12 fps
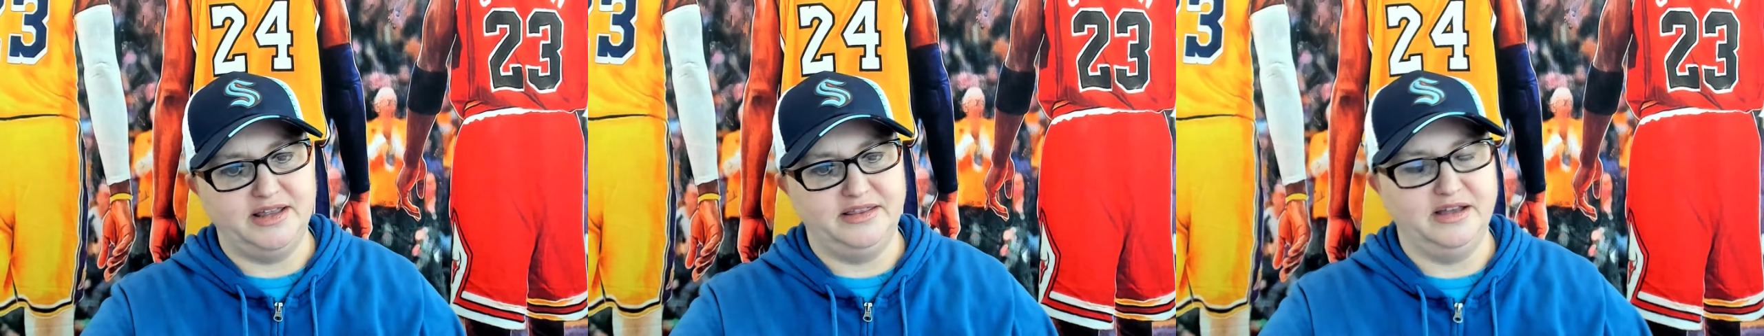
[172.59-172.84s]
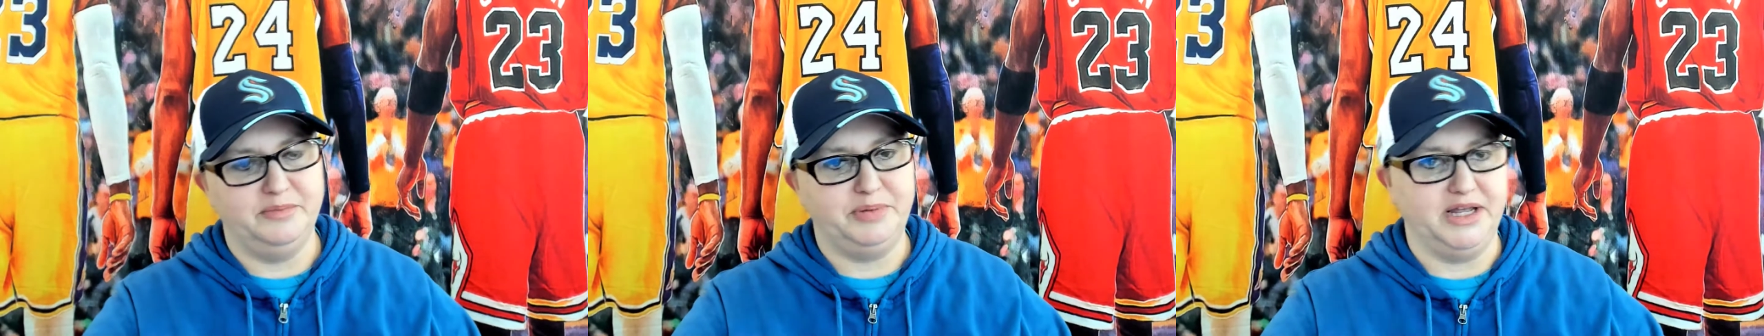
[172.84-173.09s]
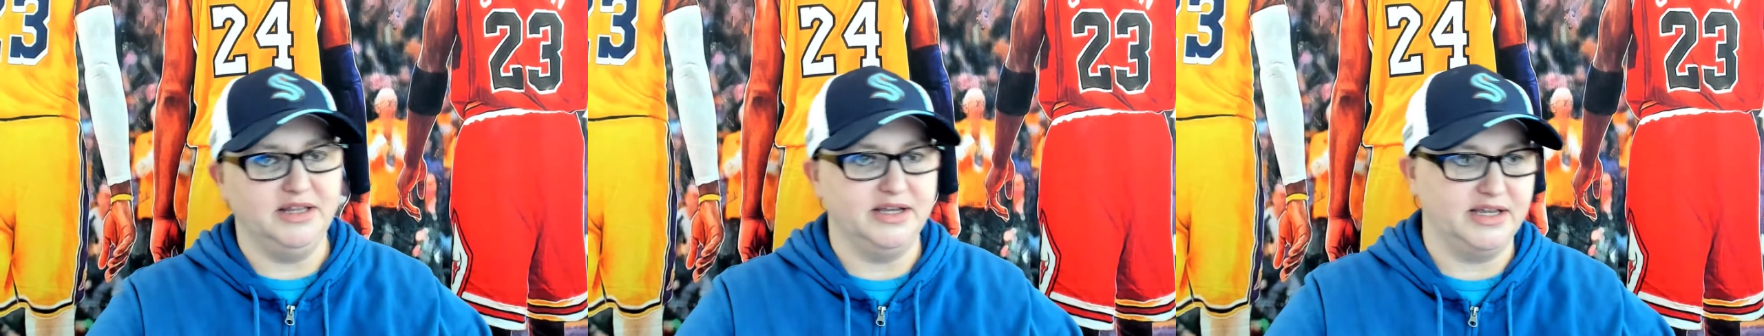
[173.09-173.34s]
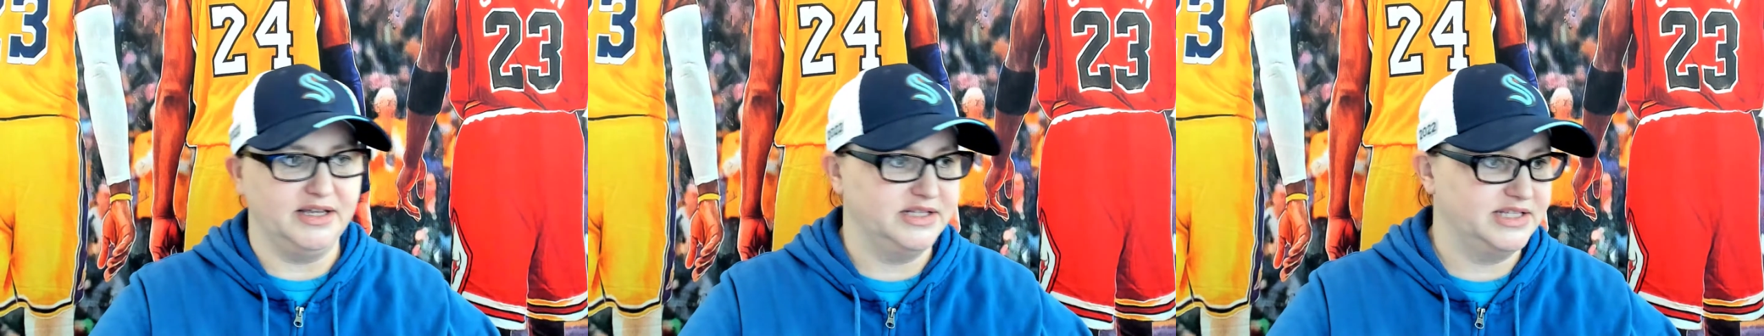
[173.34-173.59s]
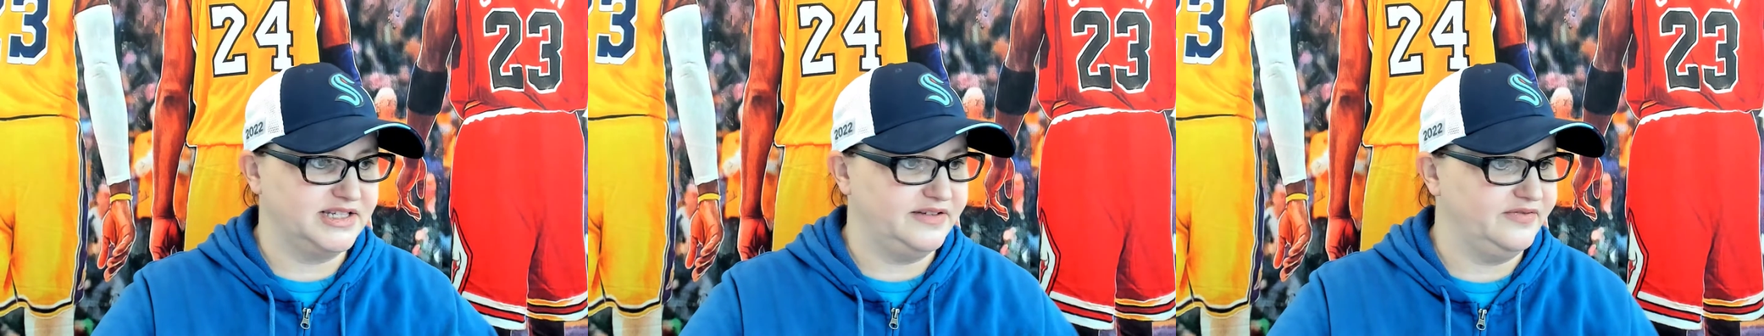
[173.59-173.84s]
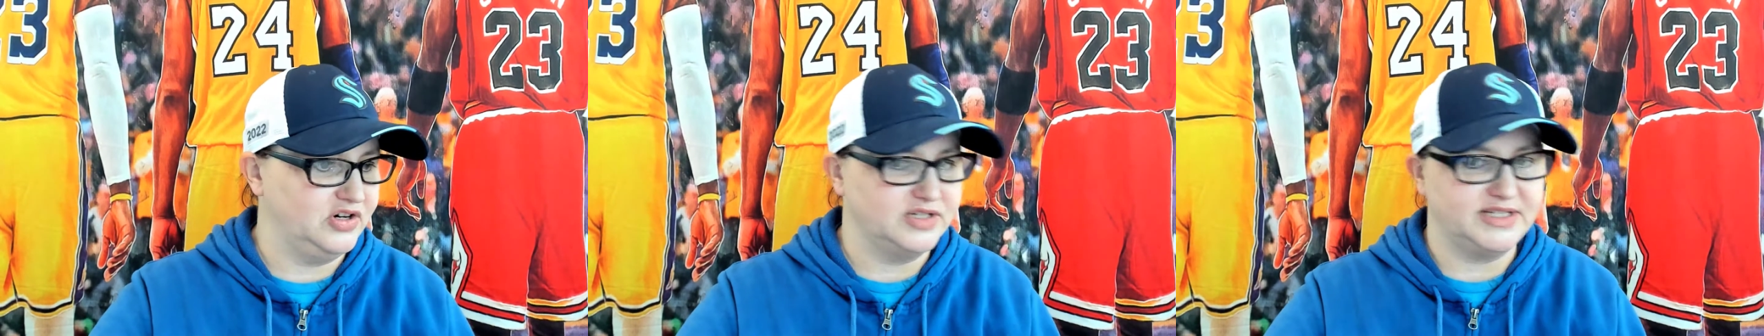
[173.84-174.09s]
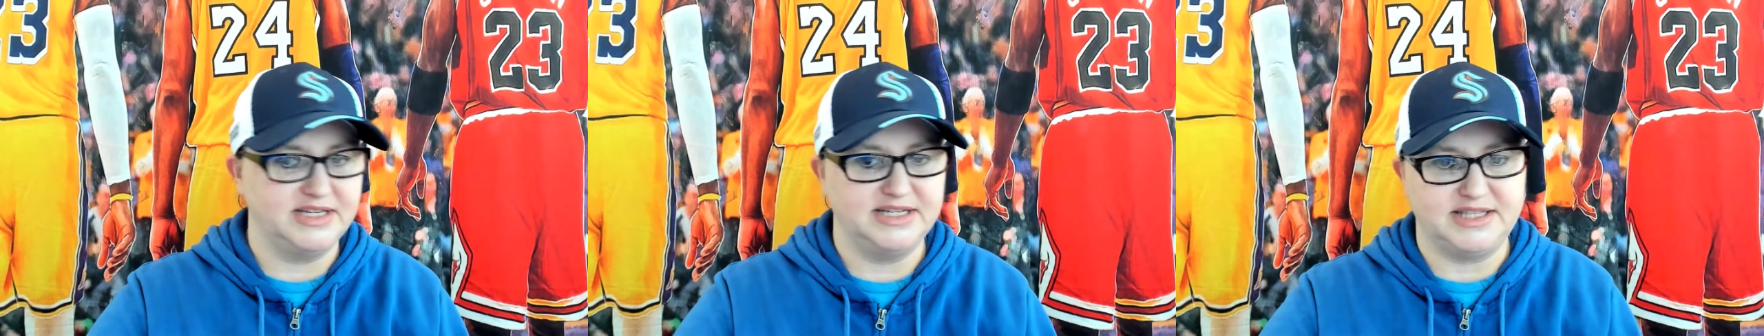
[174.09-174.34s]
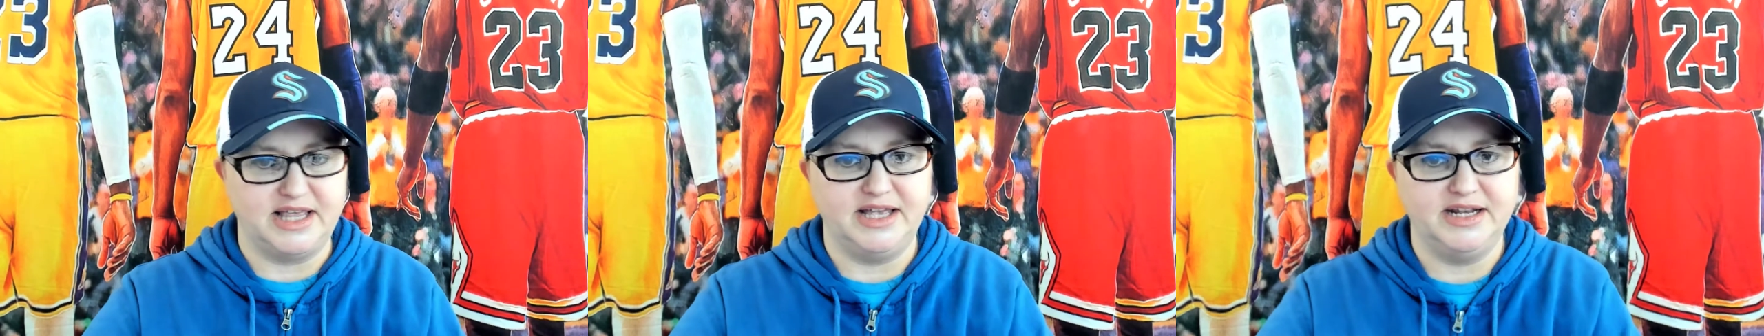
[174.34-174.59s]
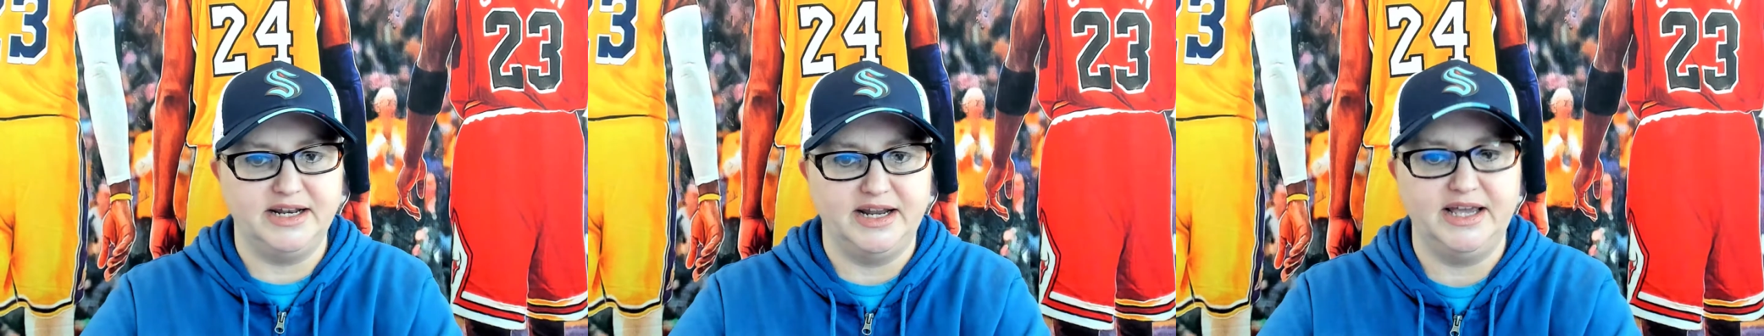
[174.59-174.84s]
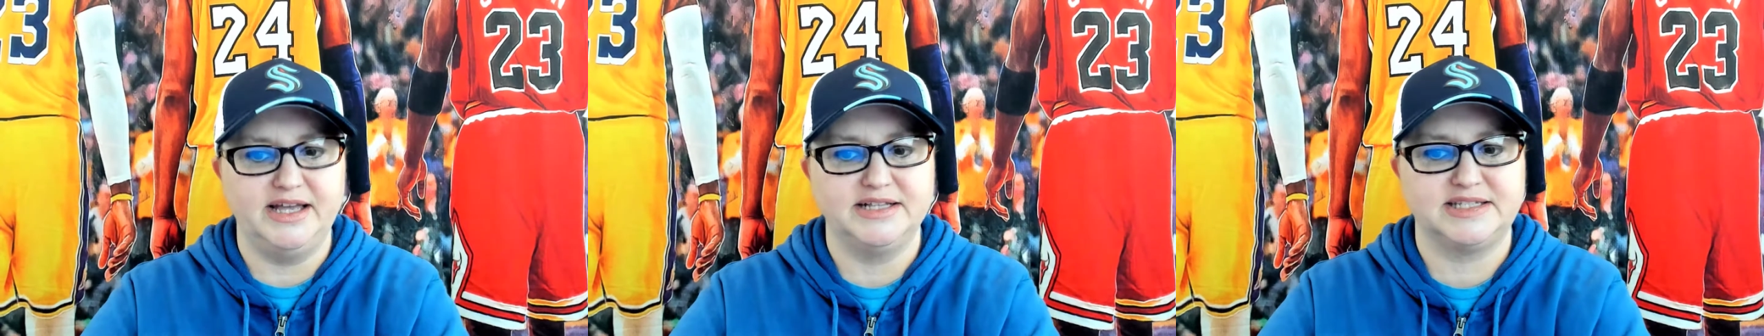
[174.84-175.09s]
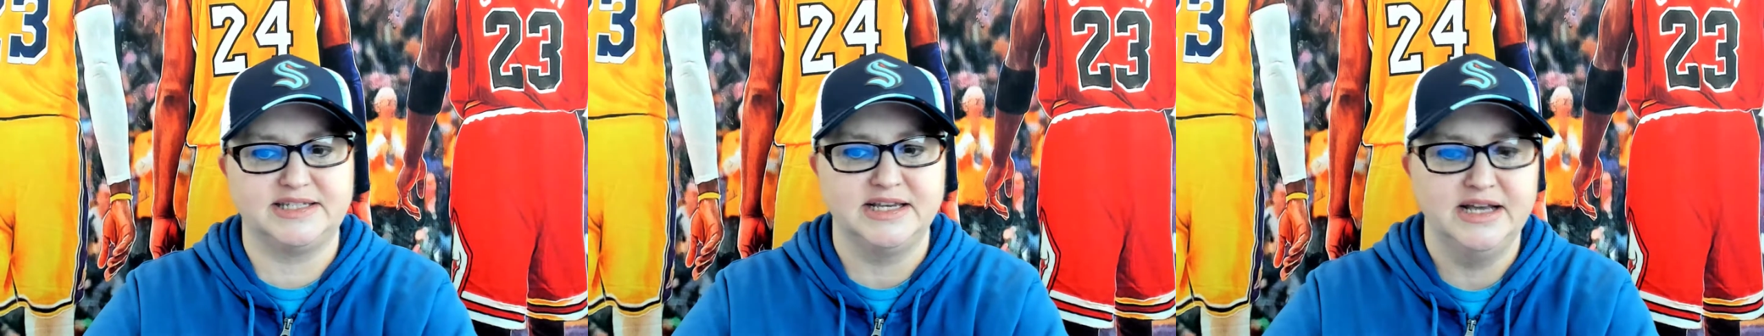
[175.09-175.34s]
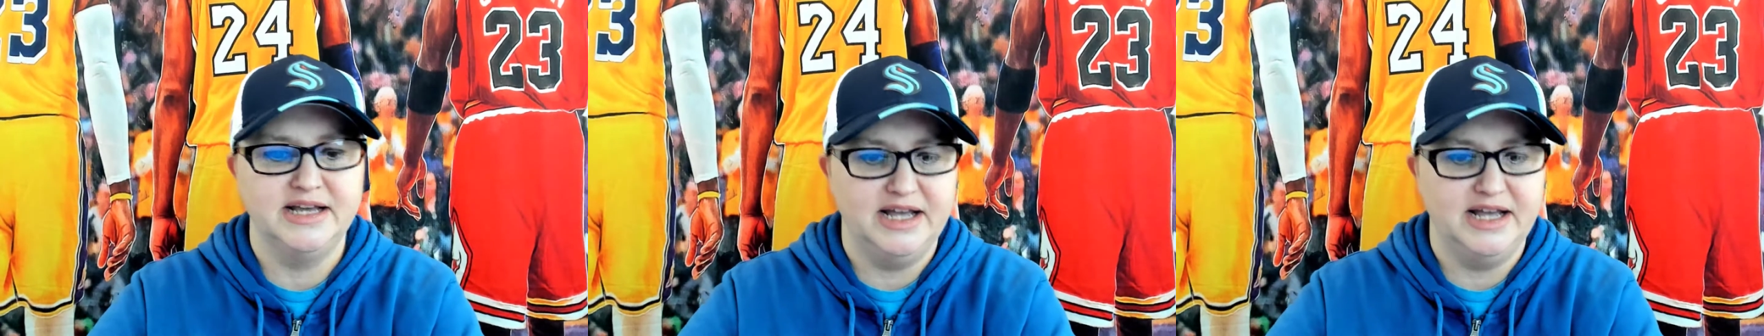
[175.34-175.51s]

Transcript: the Pelicans versus the Nets.